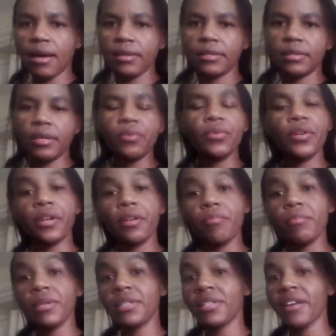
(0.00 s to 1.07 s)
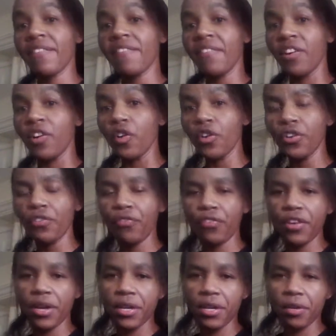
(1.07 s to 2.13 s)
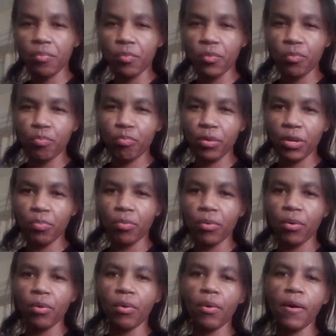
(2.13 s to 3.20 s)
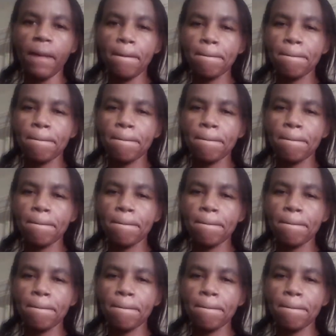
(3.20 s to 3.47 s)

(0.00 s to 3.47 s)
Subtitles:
Saudi Arabians are God-fearing people.